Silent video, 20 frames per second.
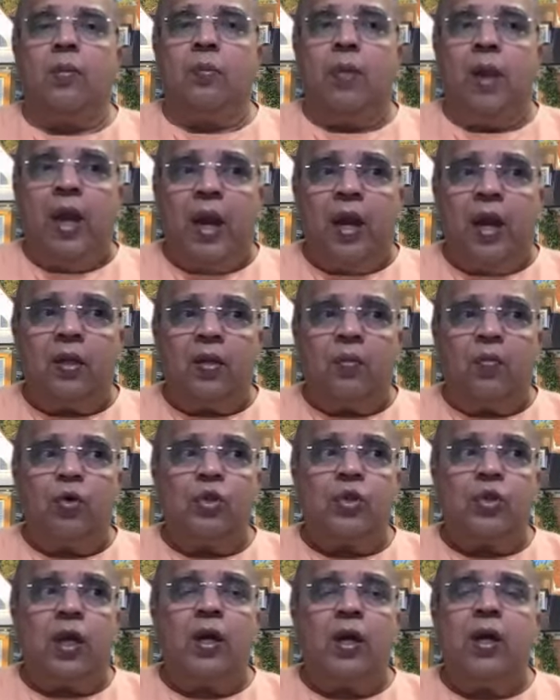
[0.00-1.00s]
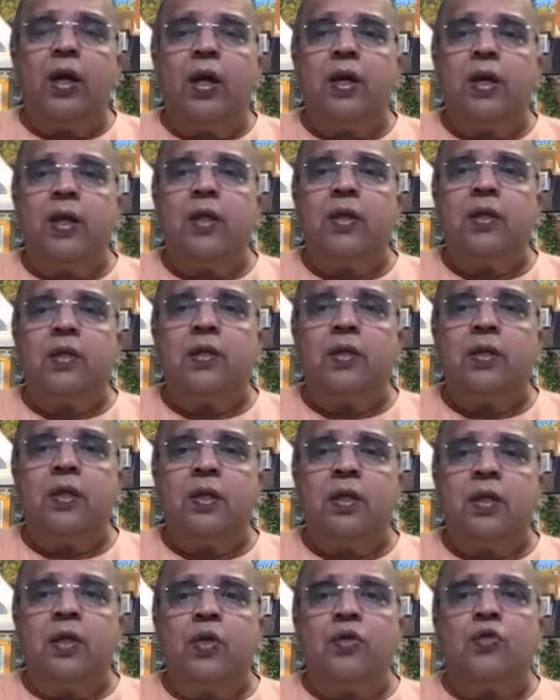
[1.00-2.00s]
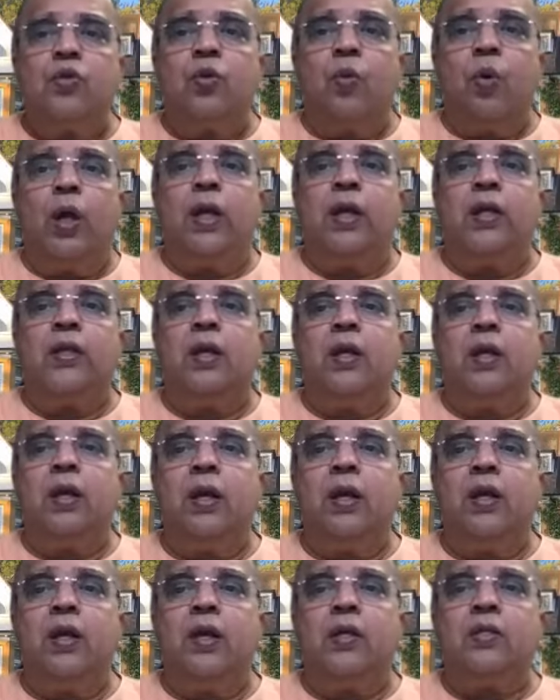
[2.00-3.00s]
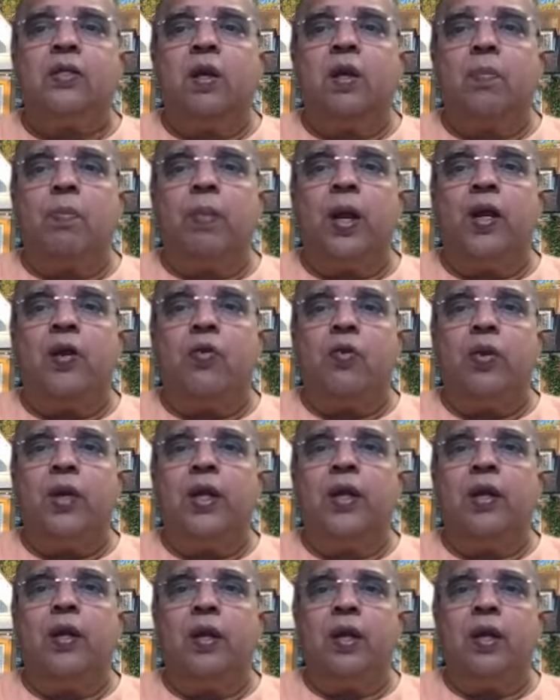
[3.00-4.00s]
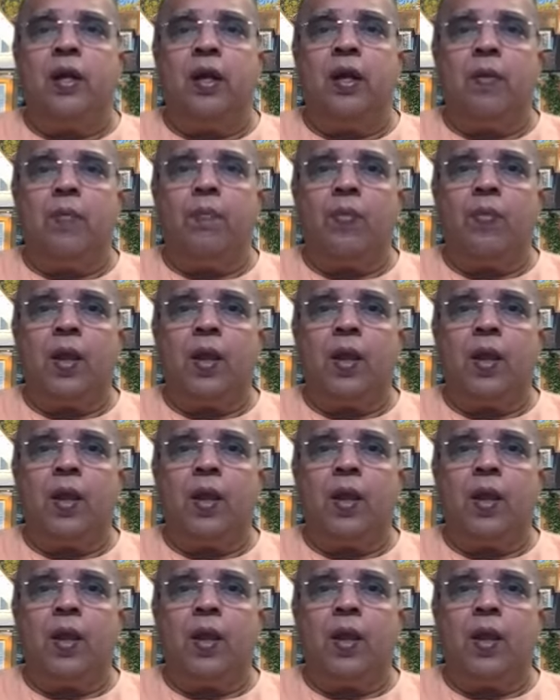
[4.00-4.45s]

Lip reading: At the most, 100 years. So what is 100 years compared to eternity?